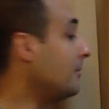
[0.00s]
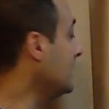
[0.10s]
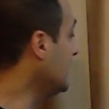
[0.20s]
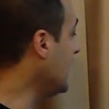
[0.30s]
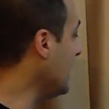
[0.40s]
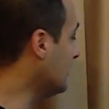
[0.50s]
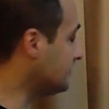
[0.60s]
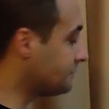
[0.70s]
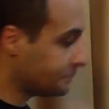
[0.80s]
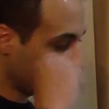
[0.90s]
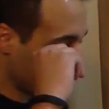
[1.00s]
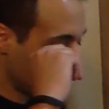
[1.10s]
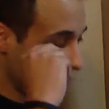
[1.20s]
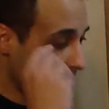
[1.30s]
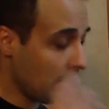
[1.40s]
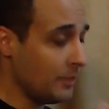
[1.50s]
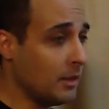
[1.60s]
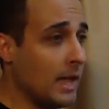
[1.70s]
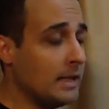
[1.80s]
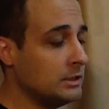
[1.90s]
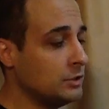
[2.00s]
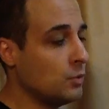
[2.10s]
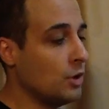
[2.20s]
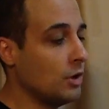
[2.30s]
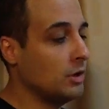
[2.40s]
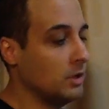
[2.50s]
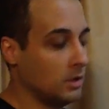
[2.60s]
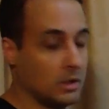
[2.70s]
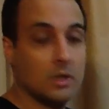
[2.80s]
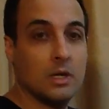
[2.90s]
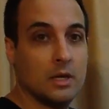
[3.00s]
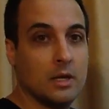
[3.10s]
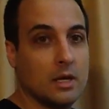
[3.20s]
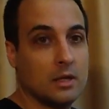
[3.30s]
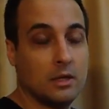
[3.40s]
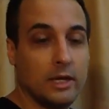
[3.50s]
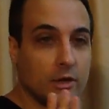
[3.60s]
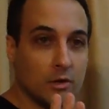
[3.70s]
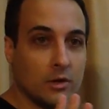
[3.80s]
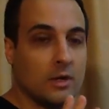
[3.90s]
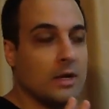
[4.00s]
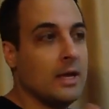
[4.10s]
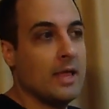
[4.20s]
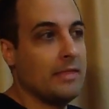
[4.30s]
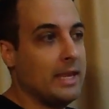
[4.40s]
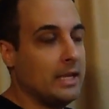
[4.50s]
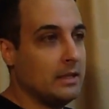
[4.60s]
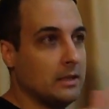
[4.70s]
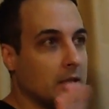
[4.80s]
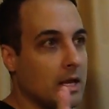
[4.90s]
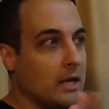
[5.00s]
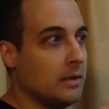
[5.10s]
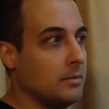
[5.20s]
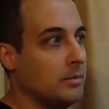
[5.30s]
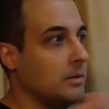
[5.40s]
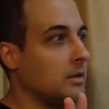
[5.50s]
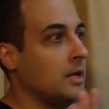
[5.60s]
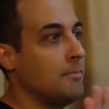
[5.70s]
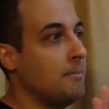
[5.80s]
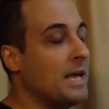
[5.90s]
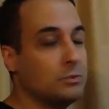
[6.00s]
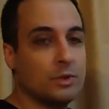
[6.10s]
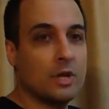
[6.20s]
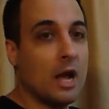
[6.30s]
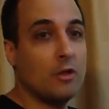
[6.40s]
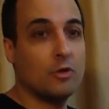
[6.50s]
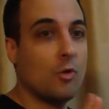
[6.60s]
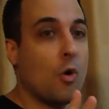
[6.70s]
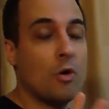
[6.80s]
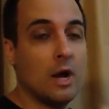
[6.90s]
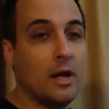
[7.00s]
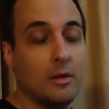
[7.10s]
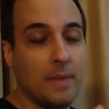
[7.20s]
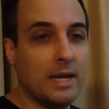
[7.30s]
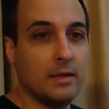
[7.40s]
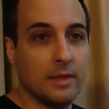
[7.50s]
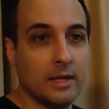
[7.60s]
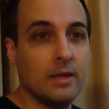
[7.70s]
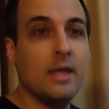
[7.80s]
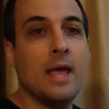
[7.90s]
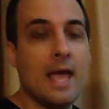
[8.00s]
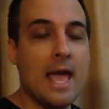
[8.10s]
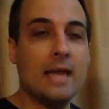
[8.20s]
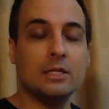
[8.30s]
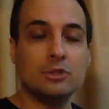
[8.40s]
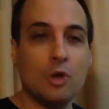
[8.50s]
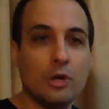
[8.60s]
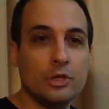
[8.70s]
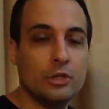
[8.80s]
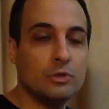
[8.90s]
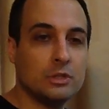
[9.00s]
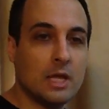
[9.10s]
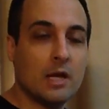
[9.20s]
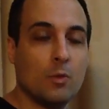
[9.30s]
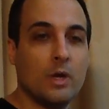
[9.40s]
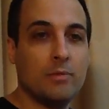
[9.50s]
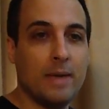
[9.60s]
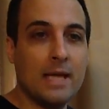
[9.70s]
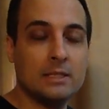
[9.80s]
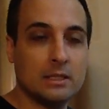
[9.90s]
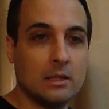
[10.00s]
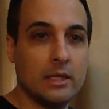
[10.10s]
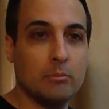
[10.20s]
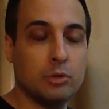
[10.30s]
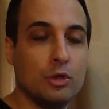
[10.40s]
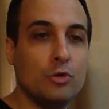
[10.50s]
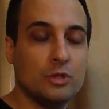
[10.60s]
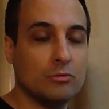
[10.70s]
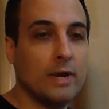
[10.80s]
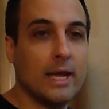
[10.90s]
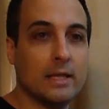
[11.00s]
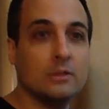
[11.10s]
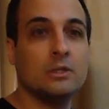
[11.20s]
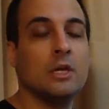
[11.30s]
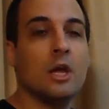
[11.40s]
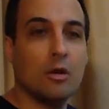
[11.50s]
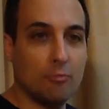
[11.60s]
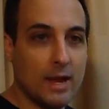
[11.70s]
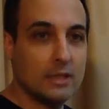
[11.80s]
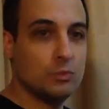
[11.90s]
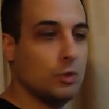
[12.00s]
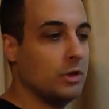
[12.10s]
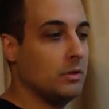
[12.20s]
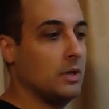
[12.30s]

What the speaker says: in the game. The glasses were clear, they didn't mess with color or anything. And as long as you stuck with basically blues and reds, reds would